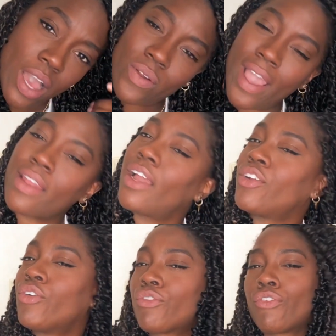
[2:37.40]
out and I
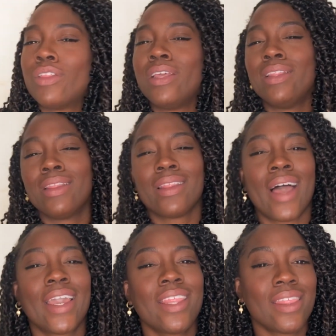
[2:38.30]
don't really
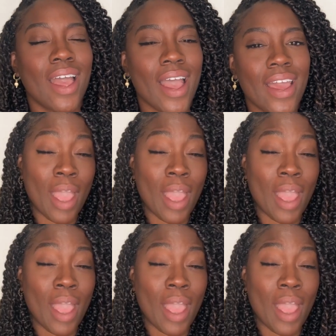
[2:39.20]
like that.